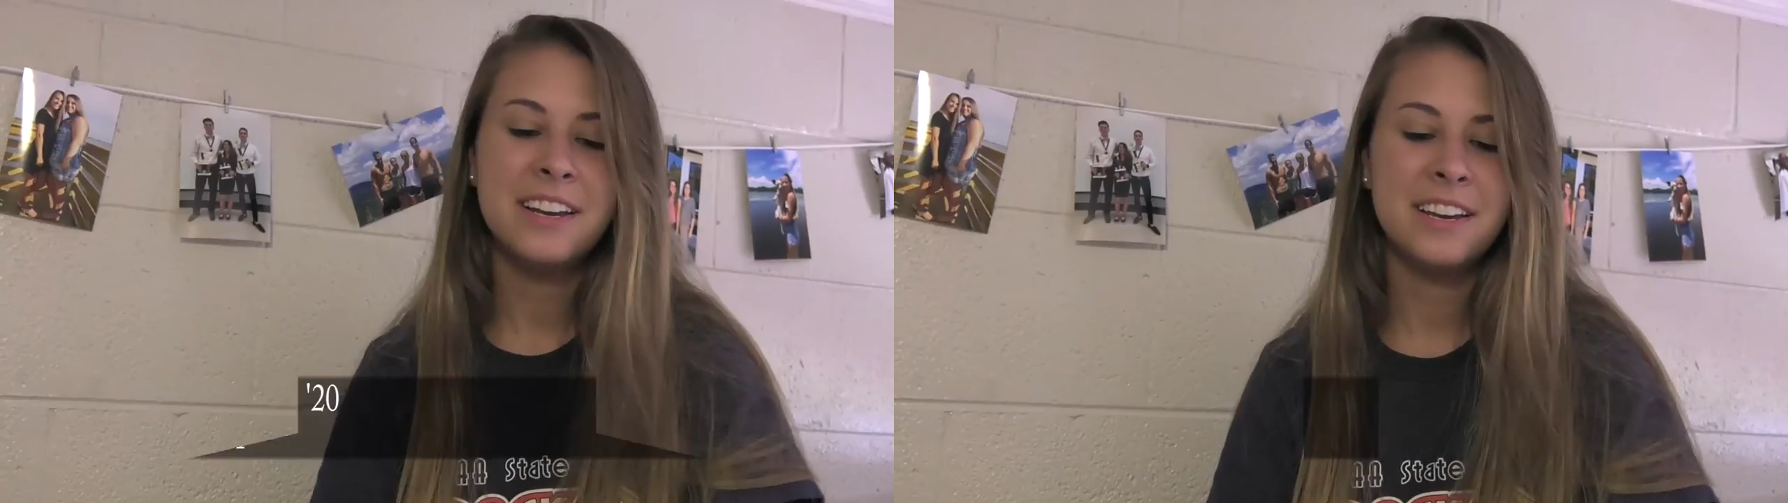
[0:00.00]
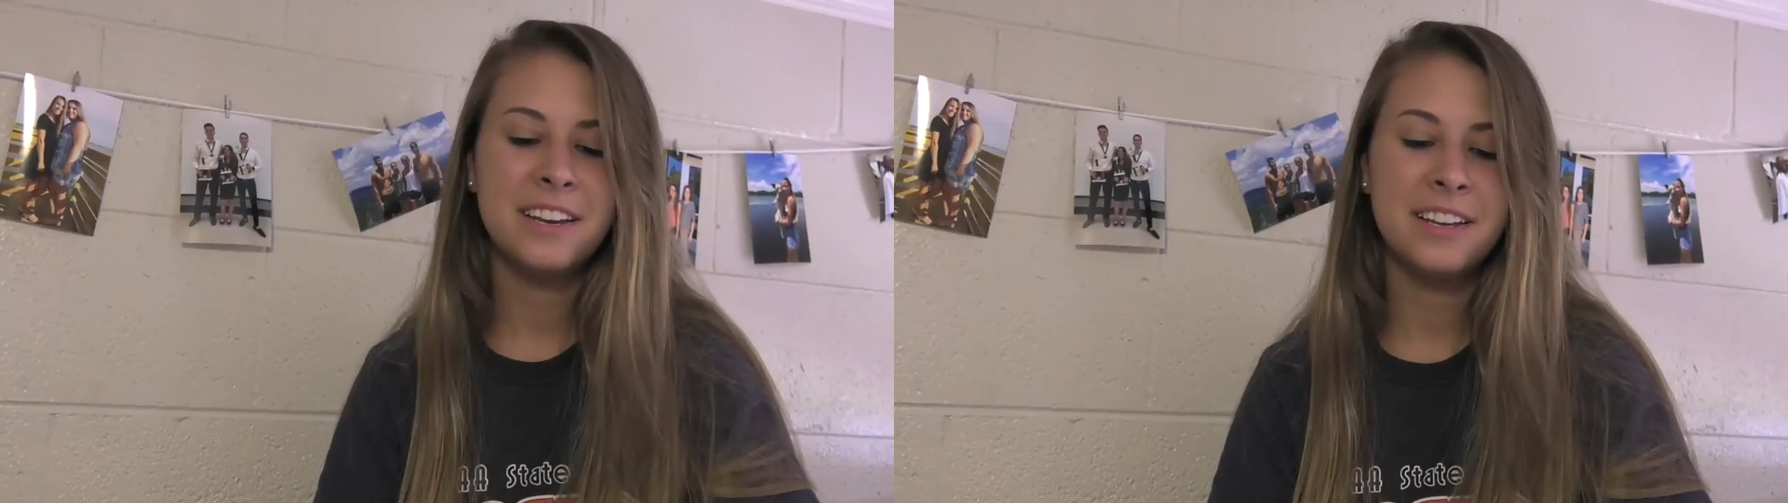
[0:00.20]

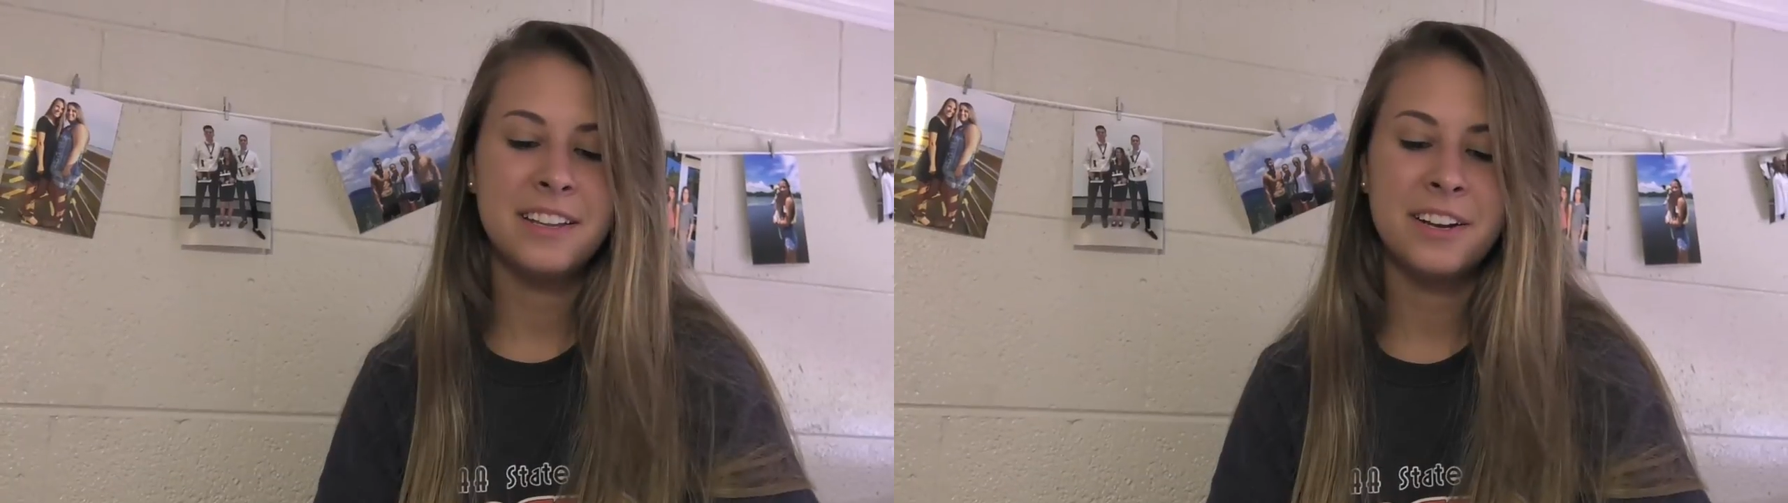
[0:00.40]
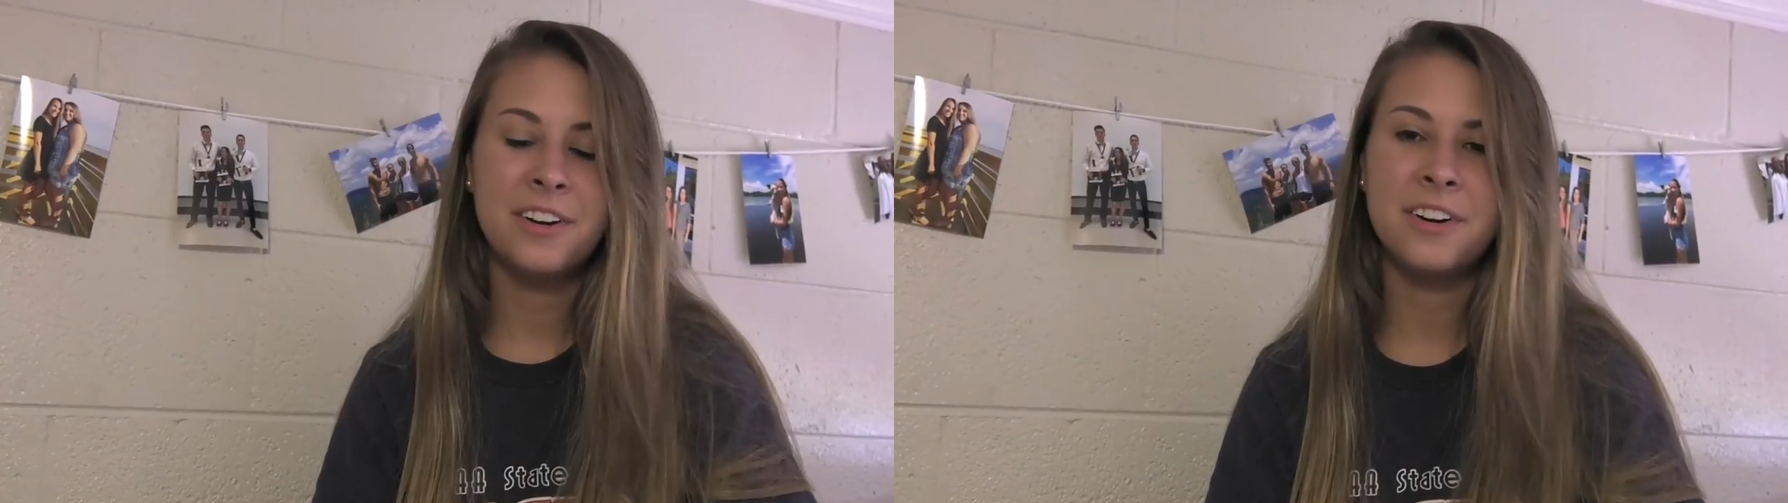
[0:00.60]

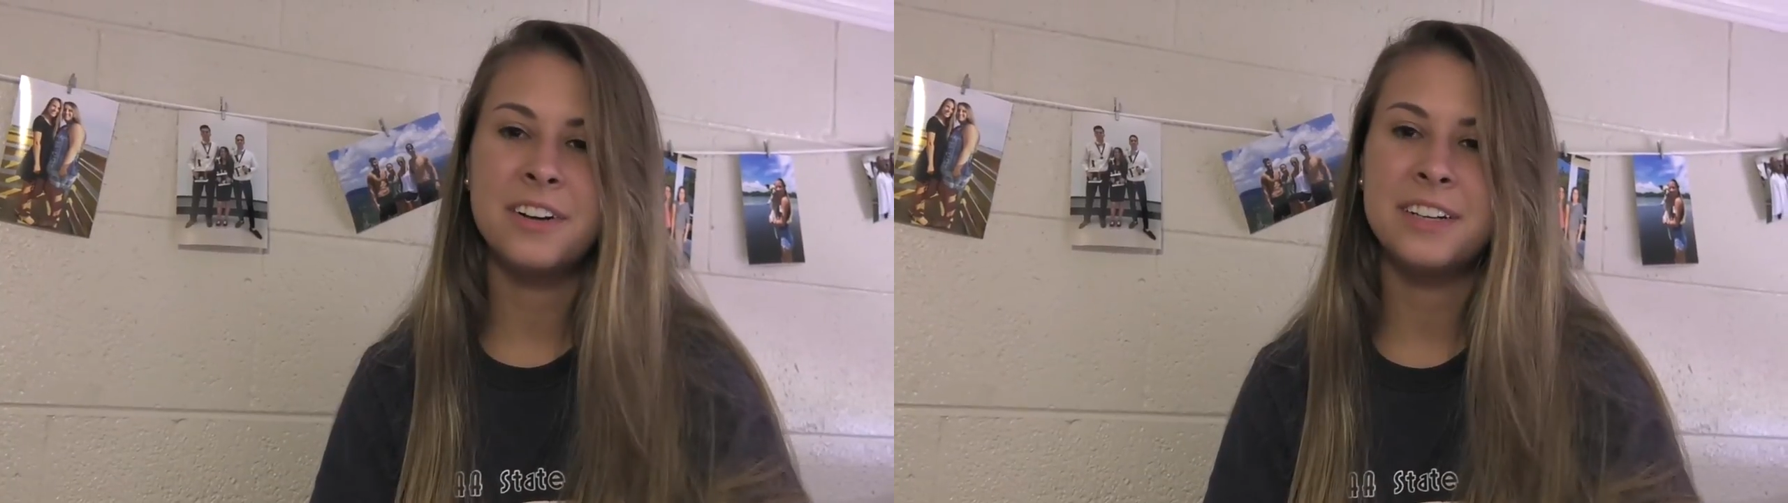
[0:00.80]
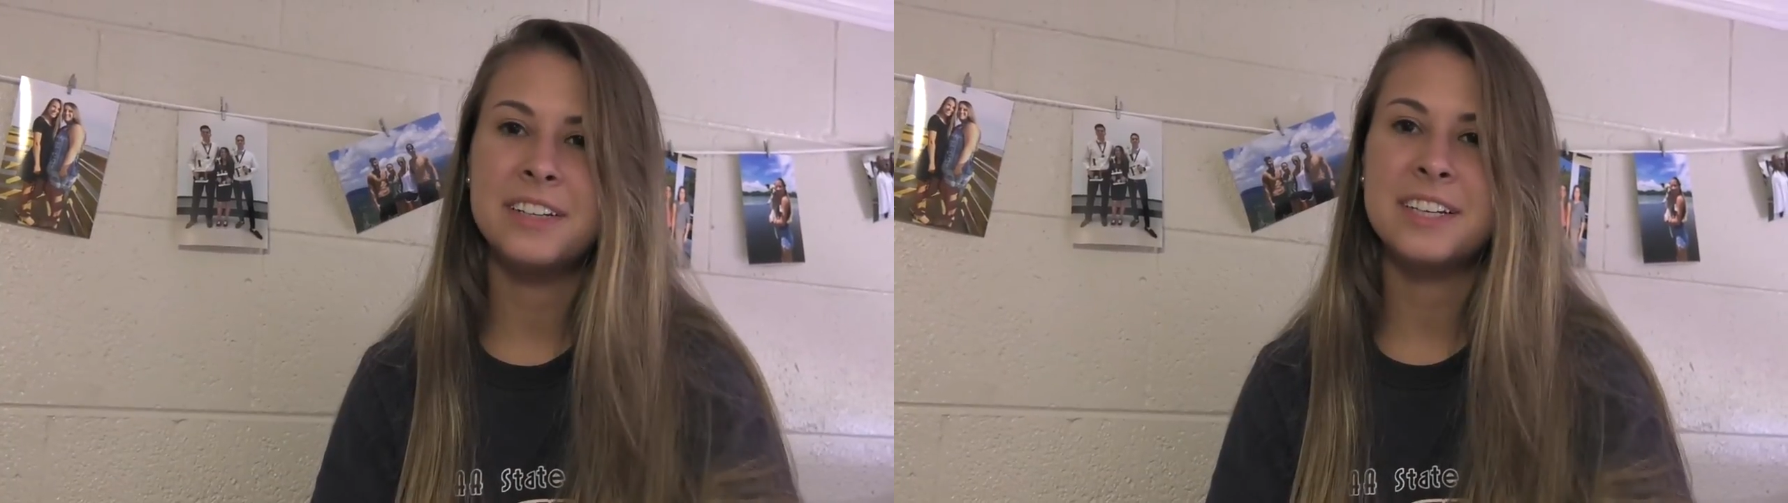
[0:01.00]
and they're
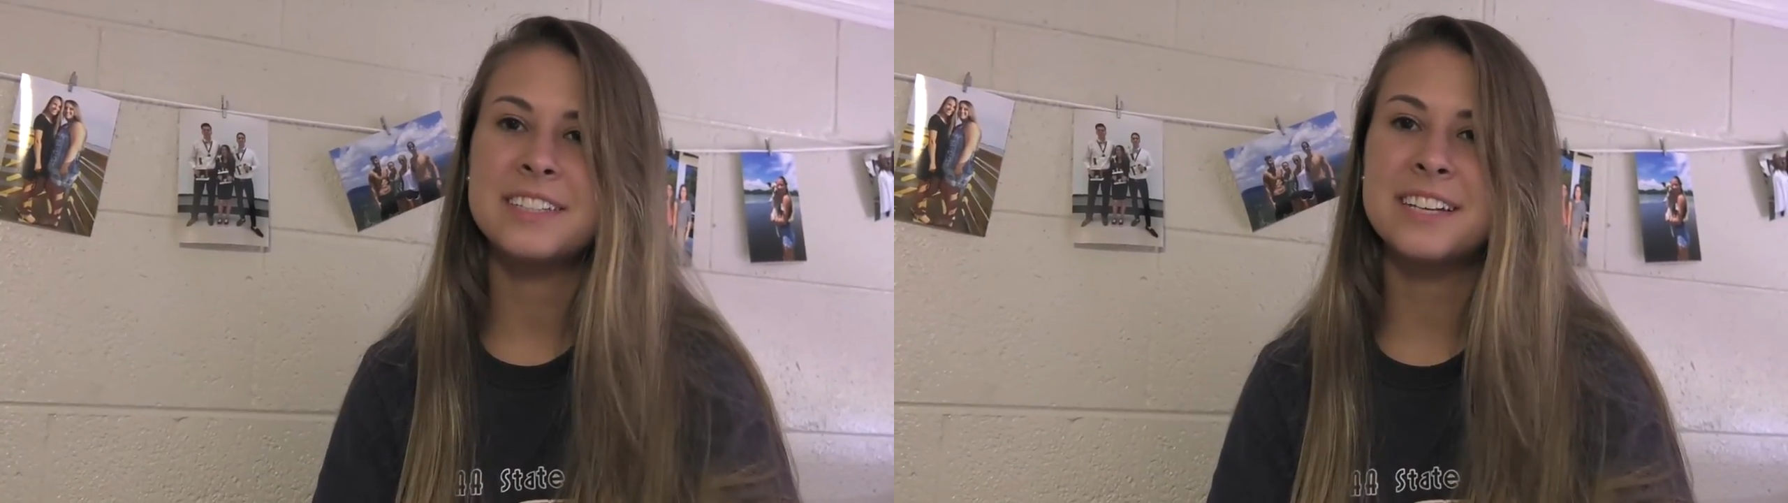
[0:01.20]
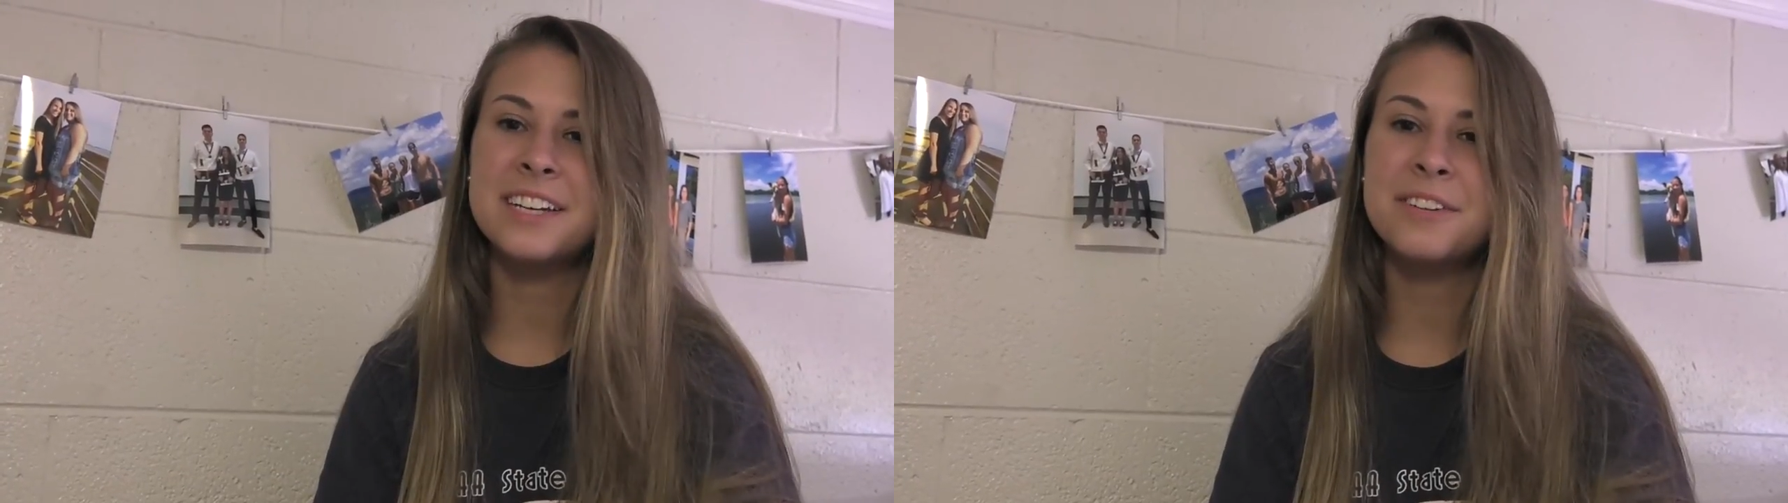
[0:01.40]
all
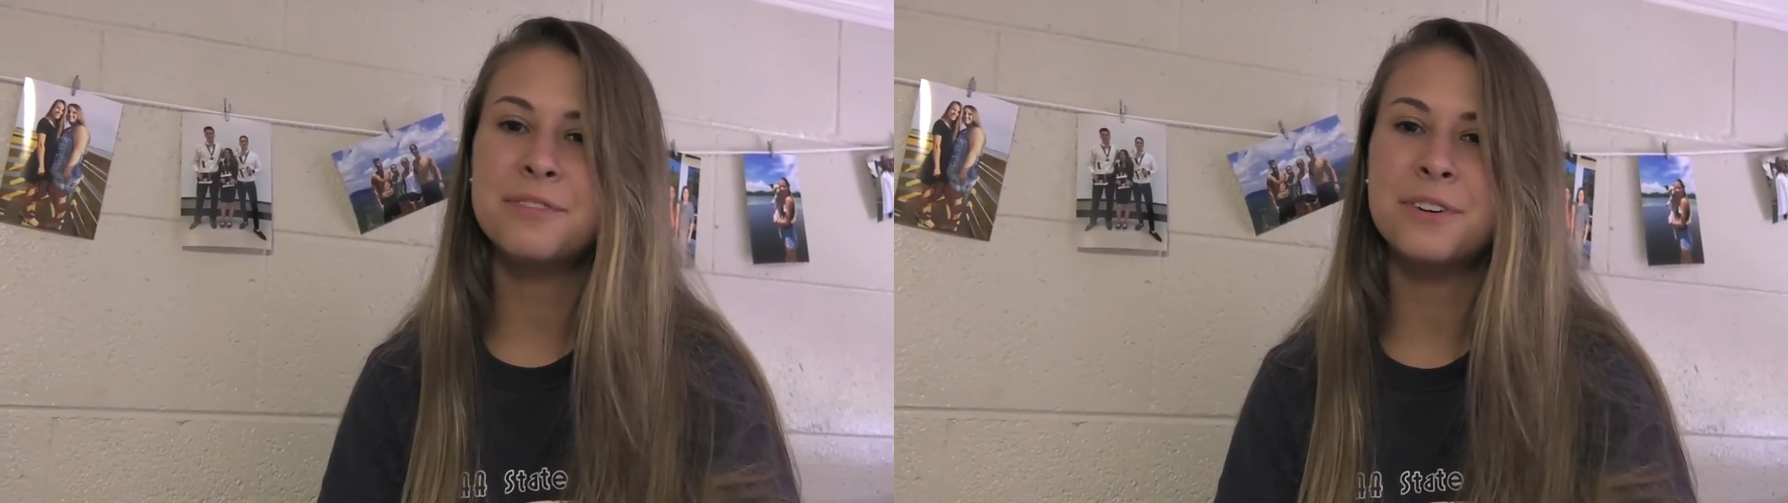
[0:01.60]
excited